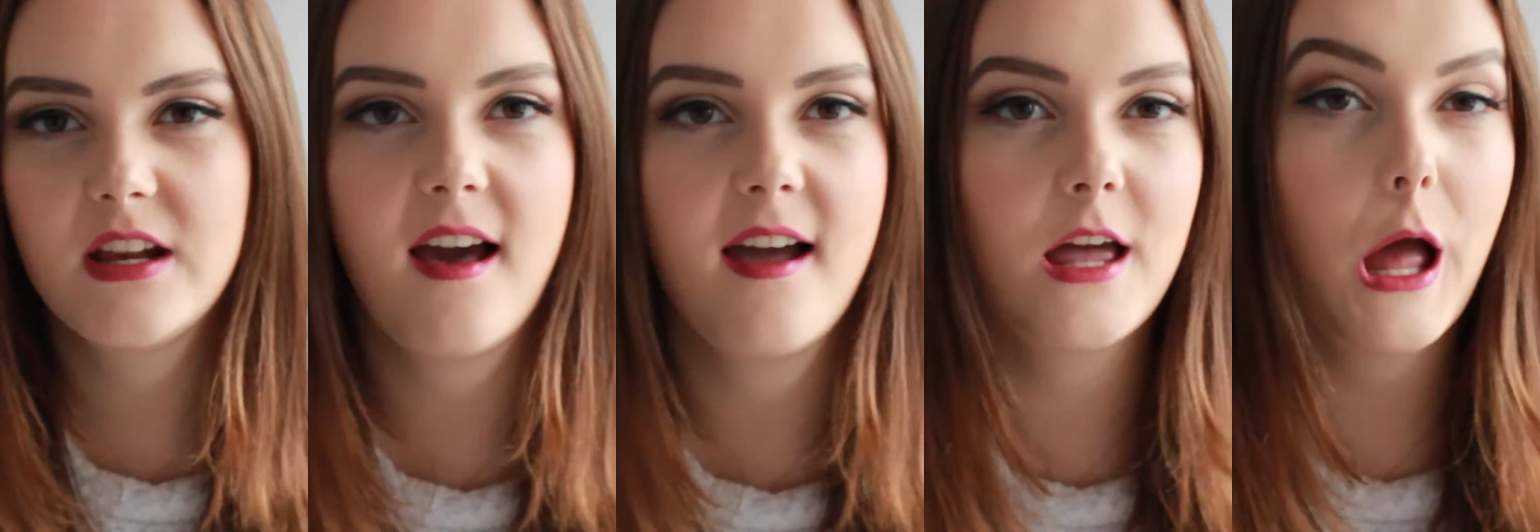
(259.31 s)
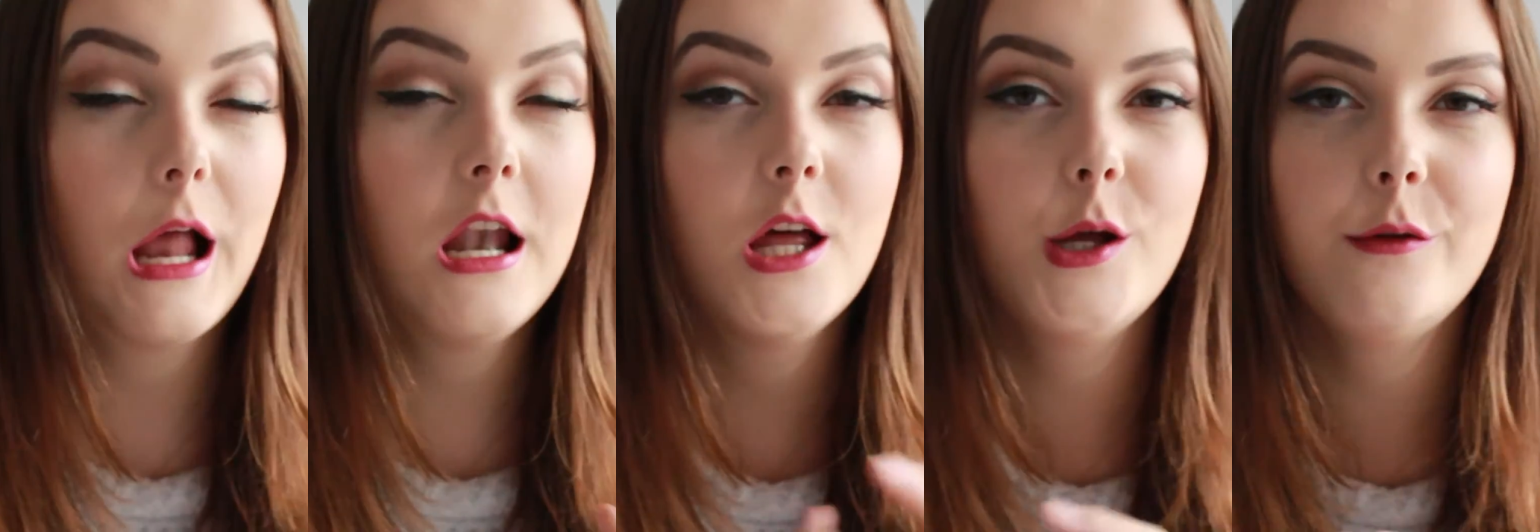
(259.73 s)
Like, I
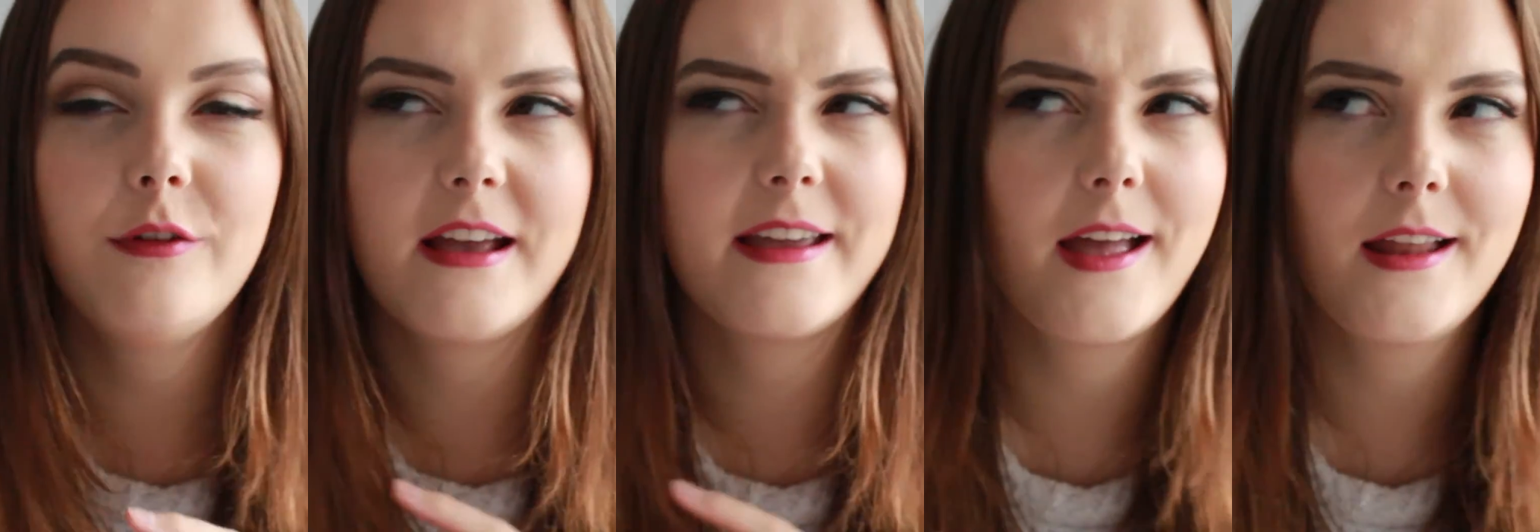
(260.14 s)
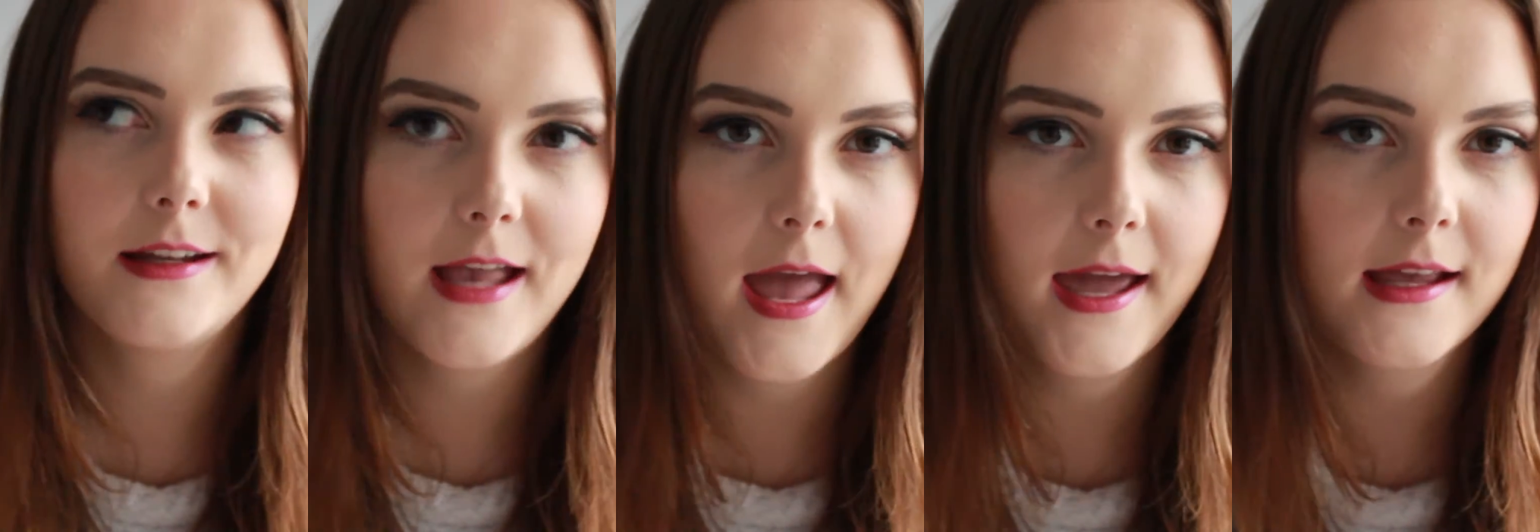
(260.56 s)
love like candy
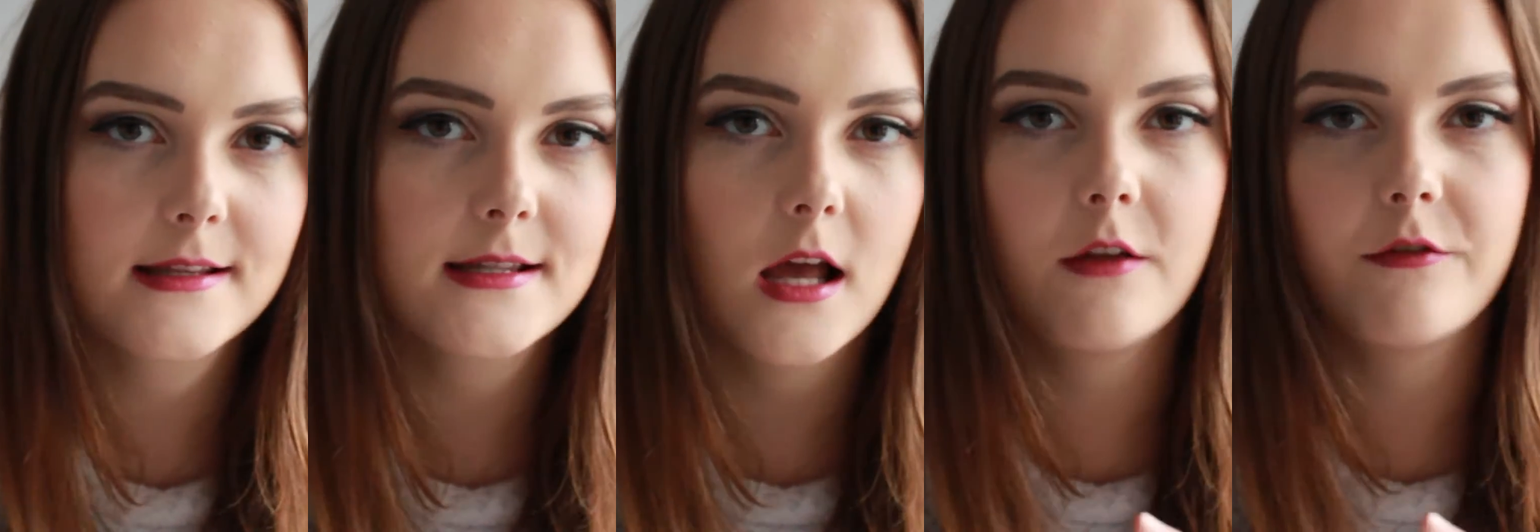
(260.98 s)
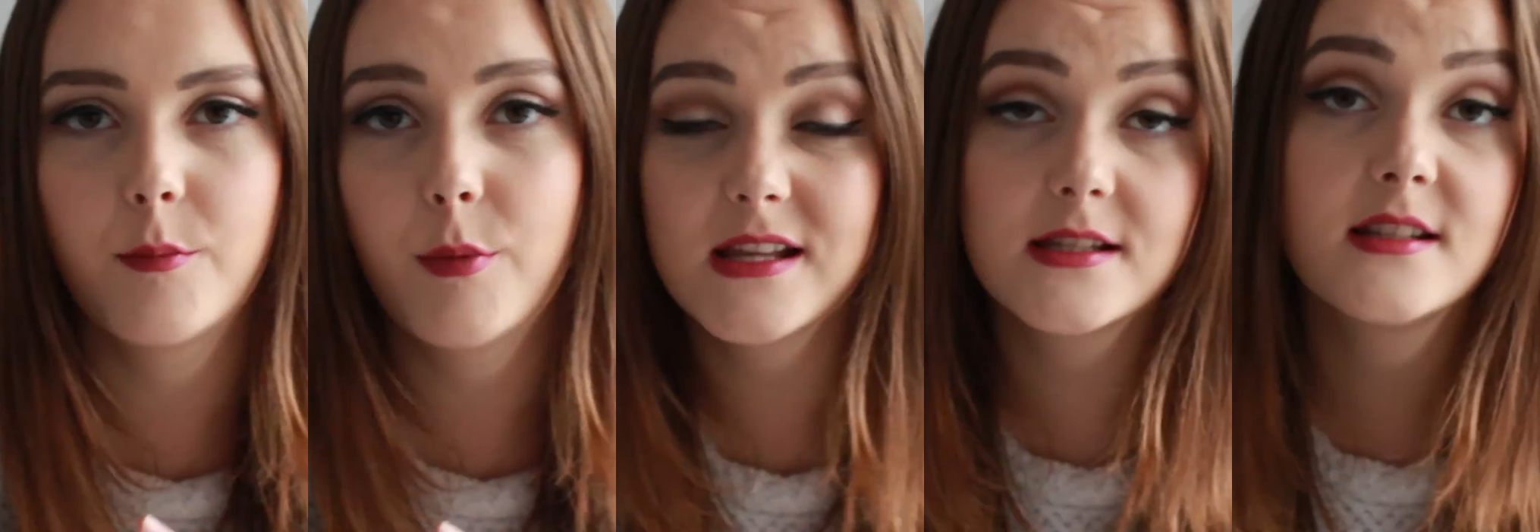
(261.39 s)
canes, I love the
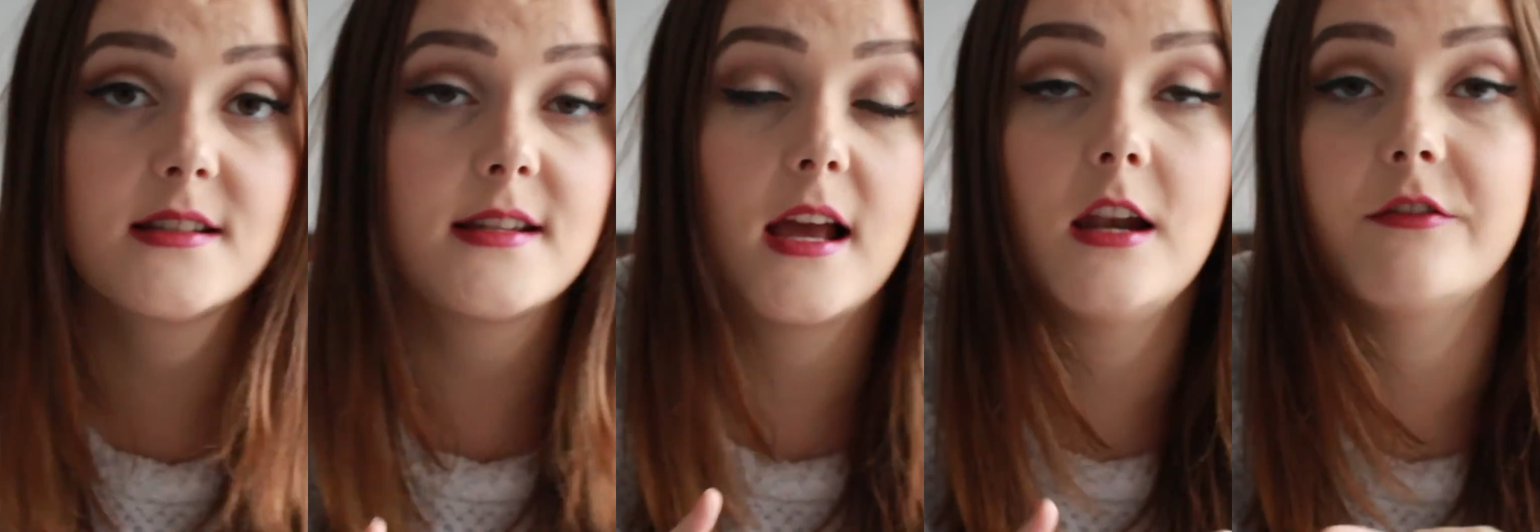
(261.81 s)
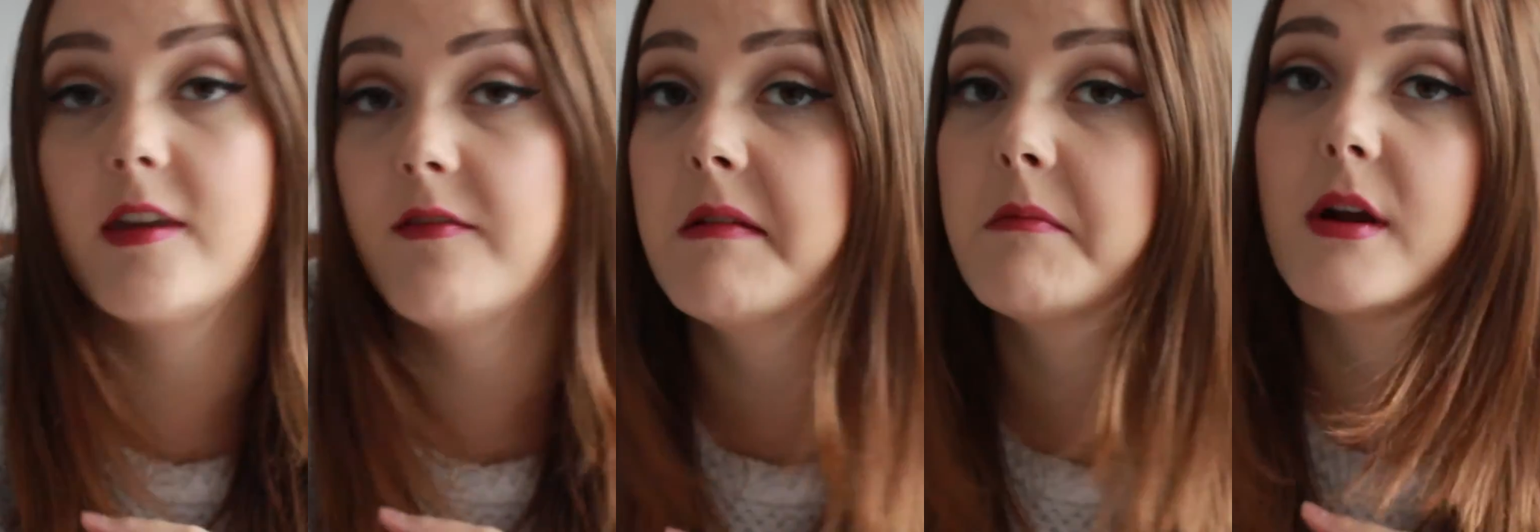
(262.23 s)
presents, I love
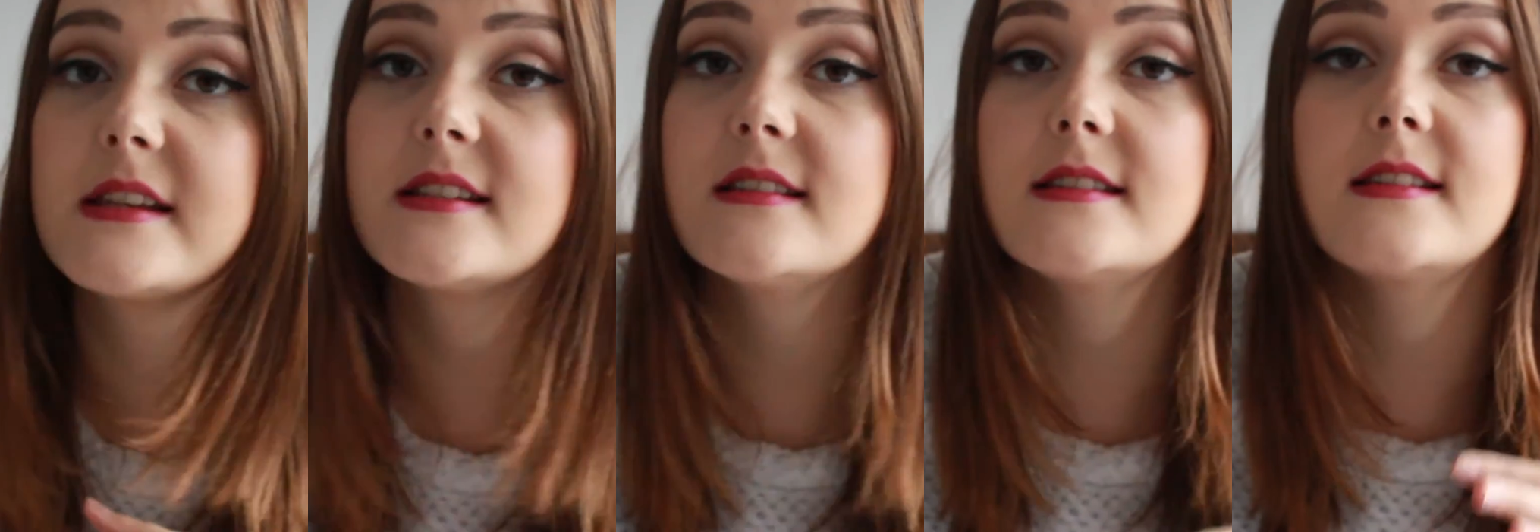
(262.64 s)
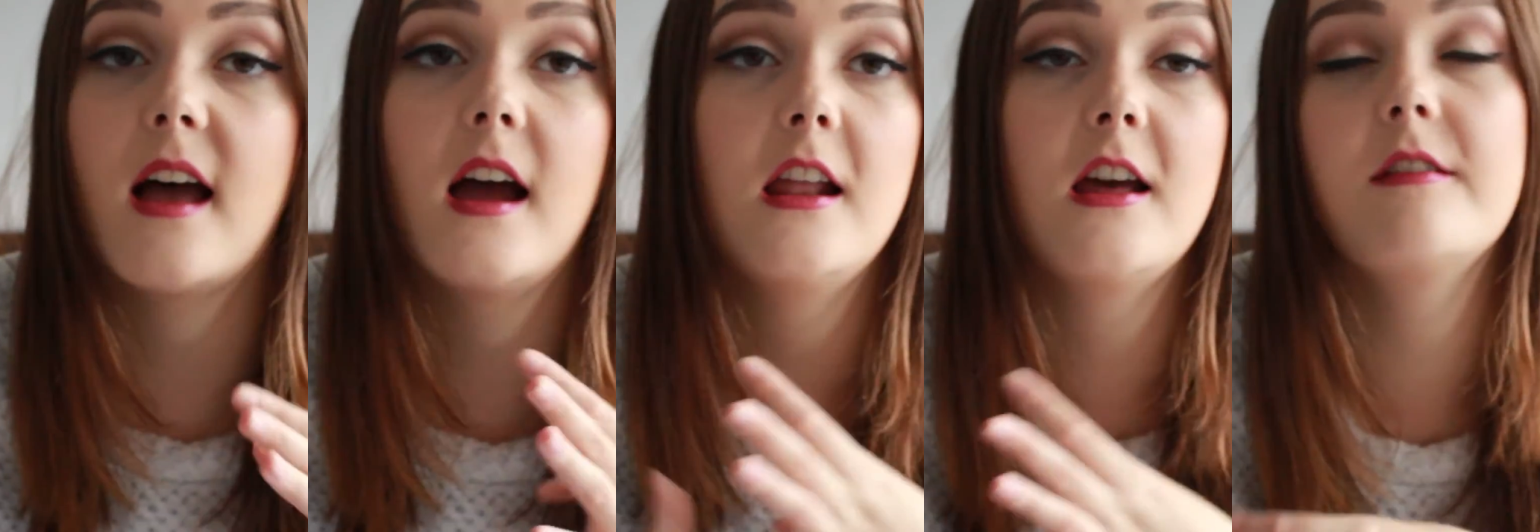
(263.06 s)
giving presents,
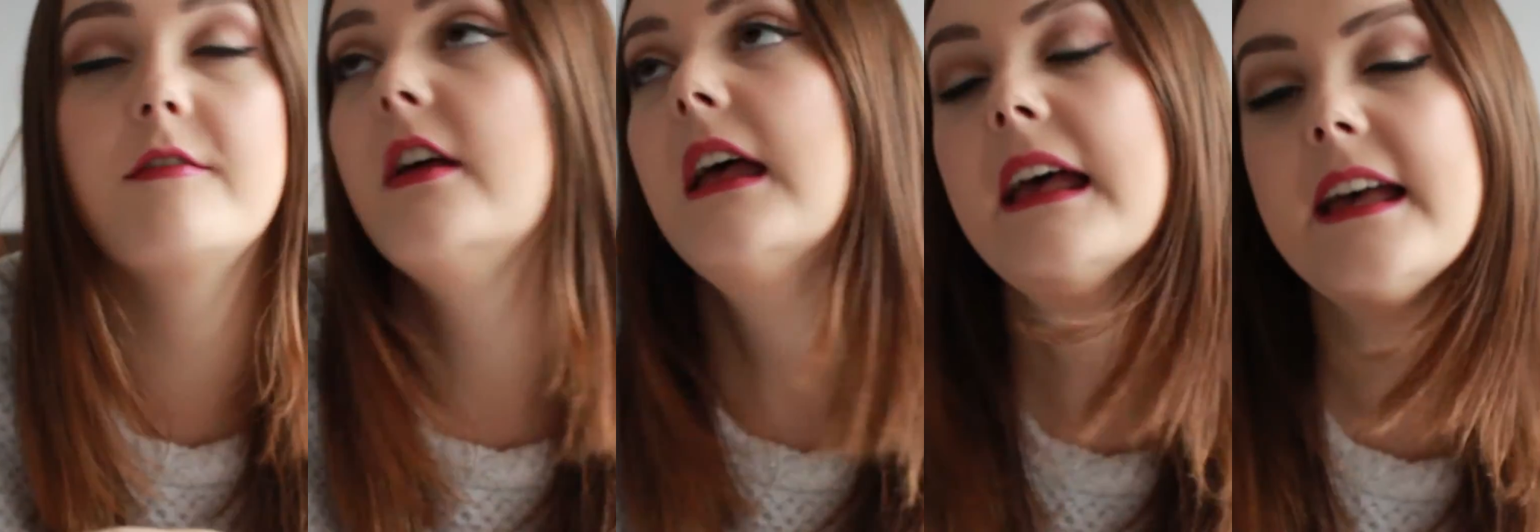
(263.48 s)
I love